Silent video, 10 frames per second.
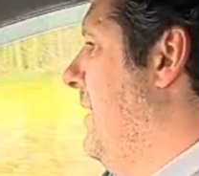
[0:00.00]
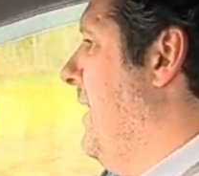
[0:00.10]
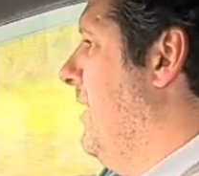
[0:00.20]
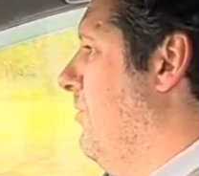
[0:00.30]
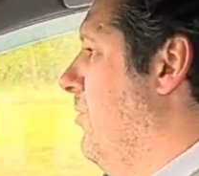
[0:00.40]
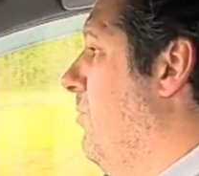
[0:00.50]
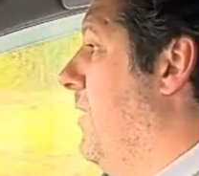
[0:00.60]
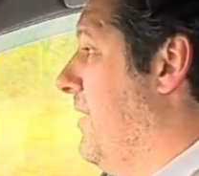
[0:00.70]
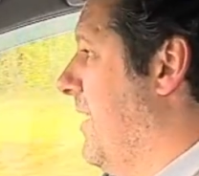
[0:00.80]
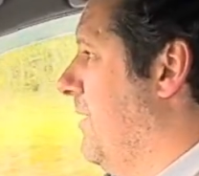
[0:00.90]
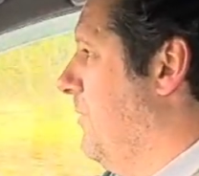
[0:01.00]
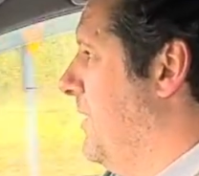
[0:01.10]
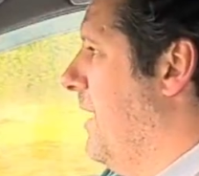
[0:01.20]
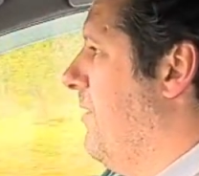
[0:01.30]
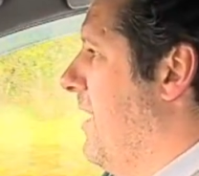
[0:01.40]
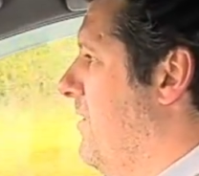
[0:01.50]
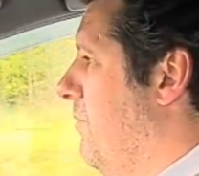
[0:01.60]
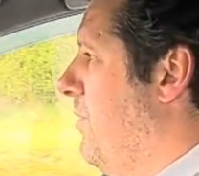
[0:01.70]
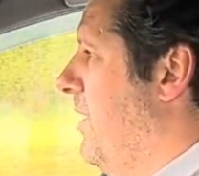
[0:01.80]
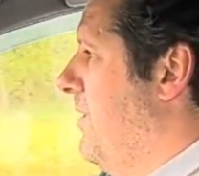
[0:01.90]
I don't know exactly what their asking
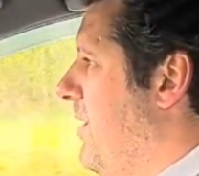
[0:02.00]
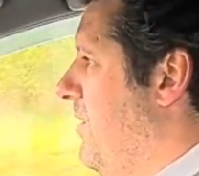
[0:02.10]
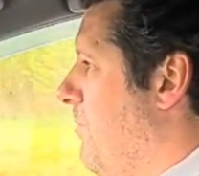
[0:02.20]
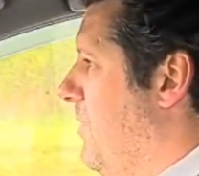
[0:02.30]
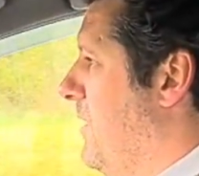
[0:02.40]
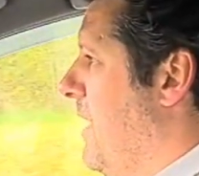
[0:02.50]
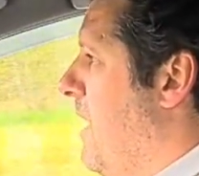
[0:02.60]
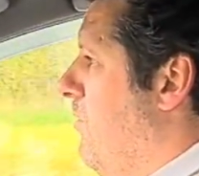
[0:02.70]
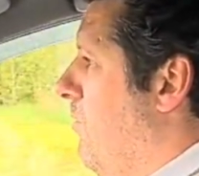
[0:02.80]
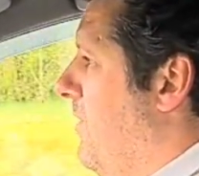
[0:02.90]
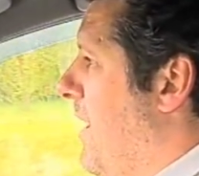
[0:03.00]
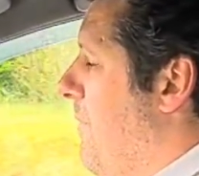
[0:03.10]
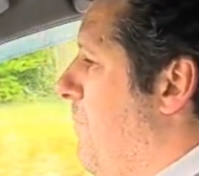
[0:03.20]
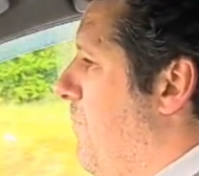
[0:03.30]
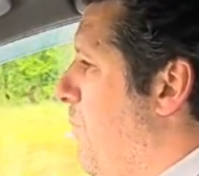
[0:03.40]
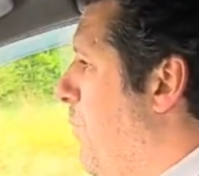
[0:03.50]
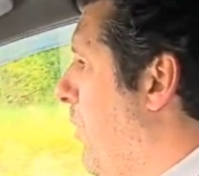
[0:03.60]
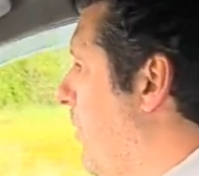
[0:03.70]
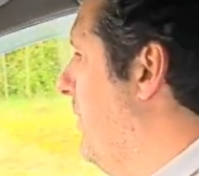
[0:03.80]
price is and what the car owes them, but